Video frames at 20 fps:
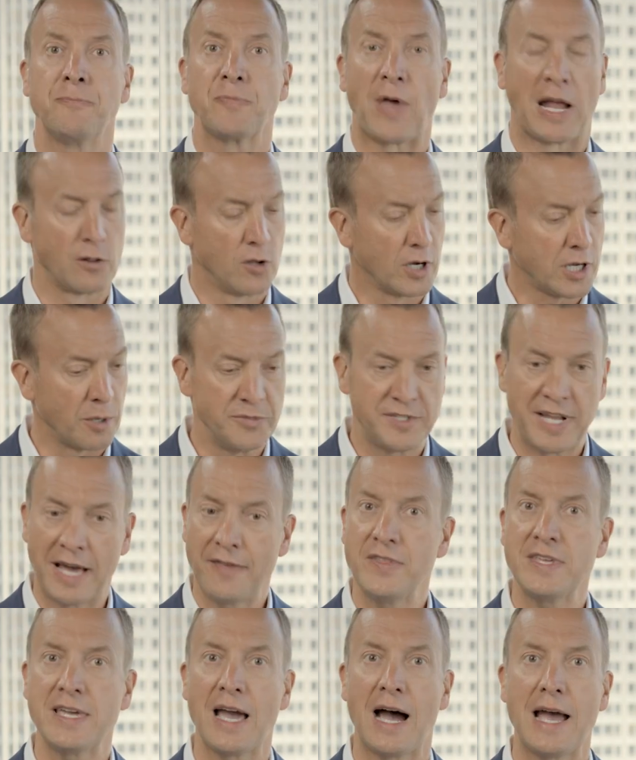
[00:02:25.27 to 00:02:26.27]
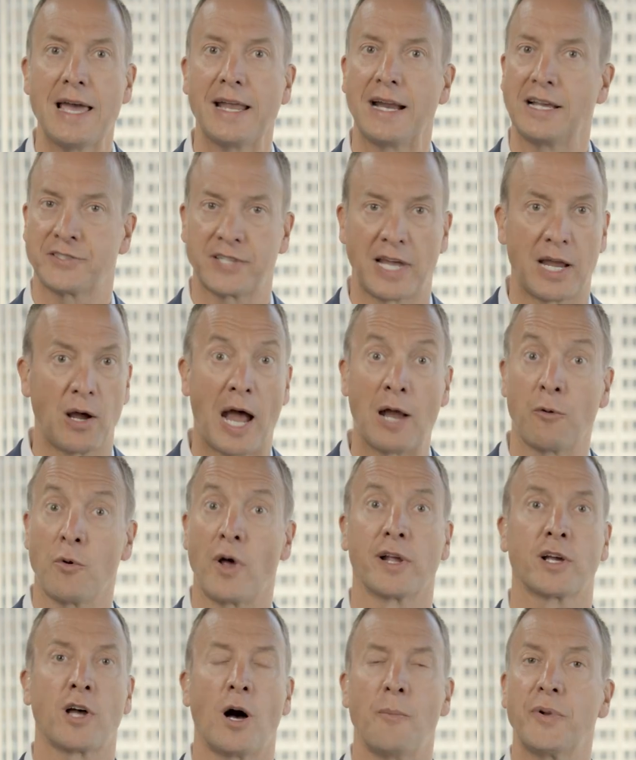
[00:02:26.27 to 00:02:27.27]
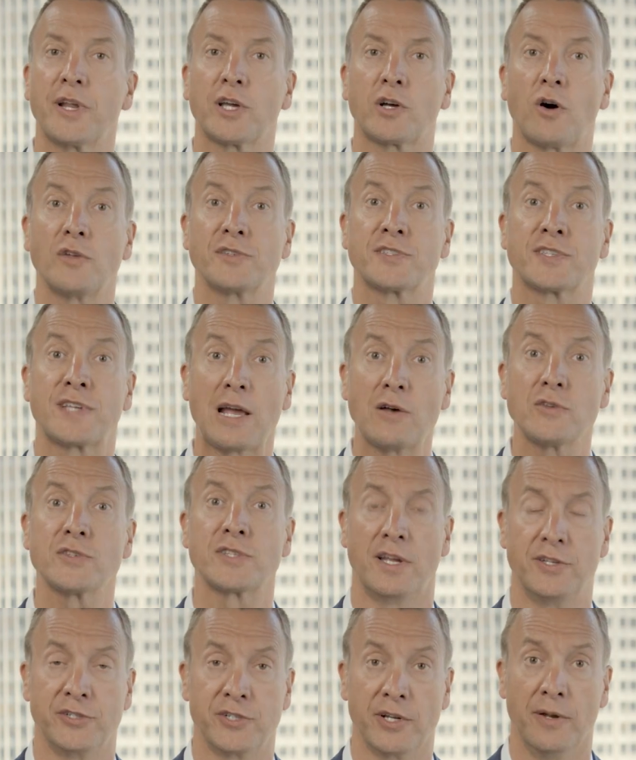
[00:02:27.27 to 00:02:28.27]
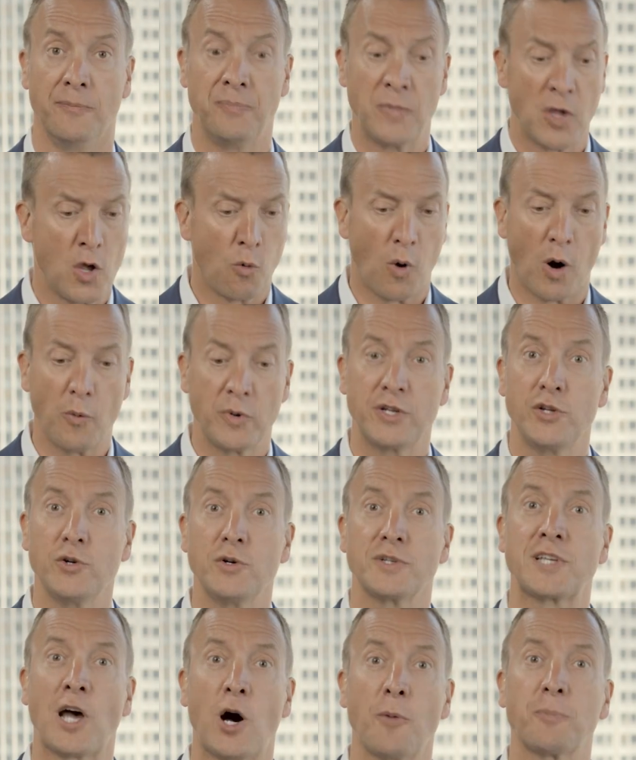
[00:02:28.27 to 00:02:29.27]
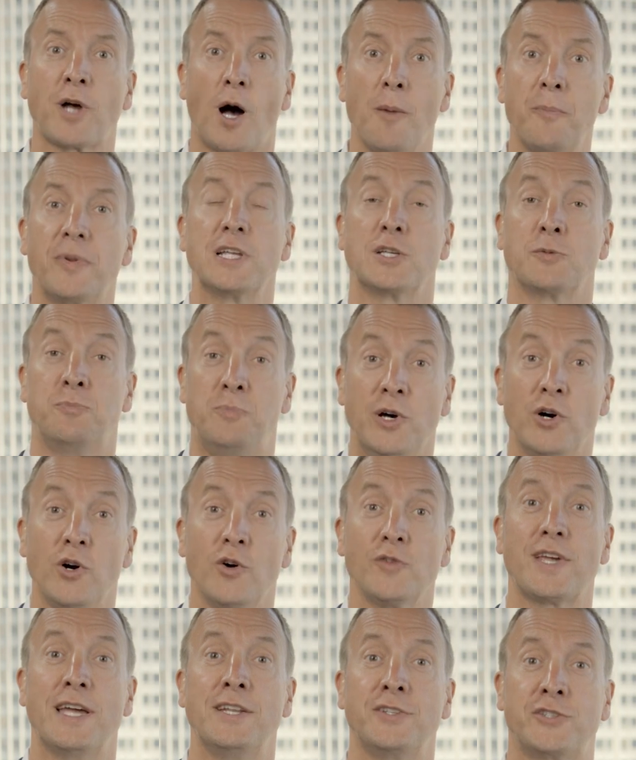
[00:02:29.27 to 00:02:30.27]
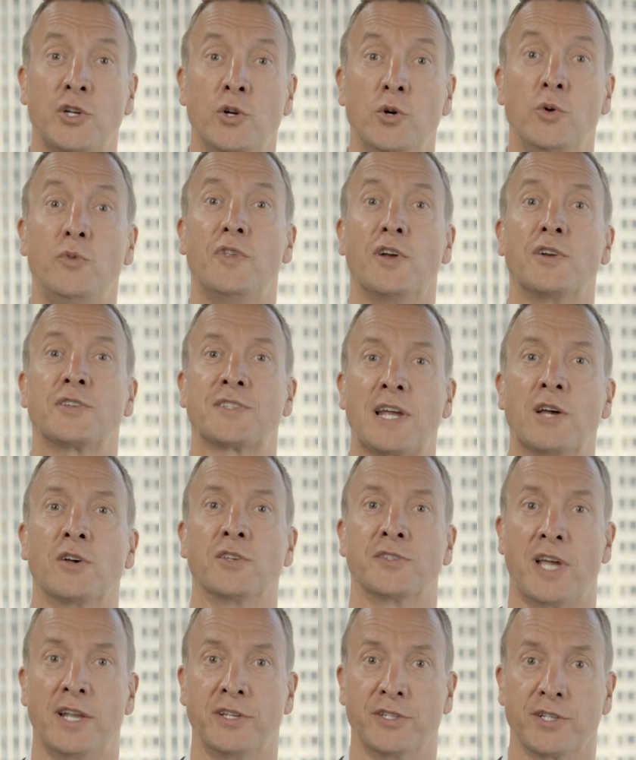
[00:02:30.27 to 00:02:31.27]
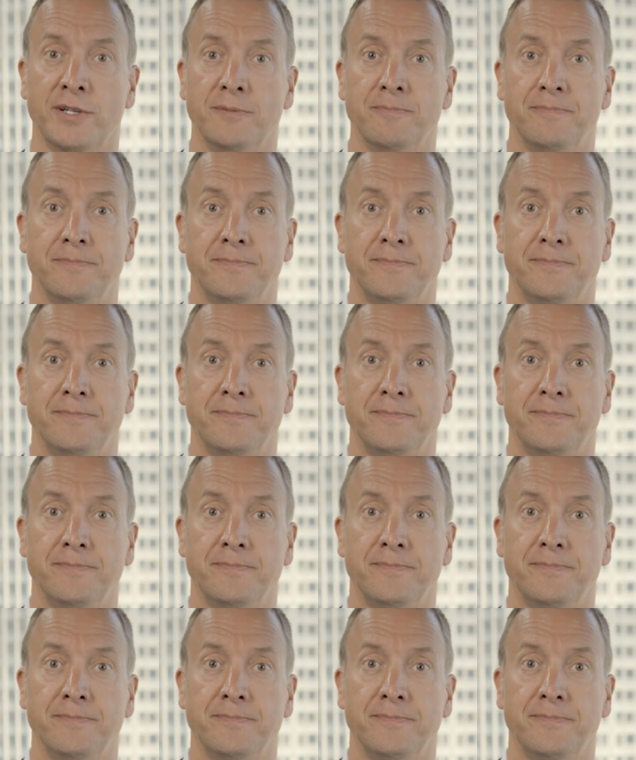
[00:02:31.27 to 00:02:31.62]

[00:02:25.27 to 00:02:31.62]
I look them dead in the eye and I say, I run a company called Sales Engine. What we do is help companies build and tune their sales engine.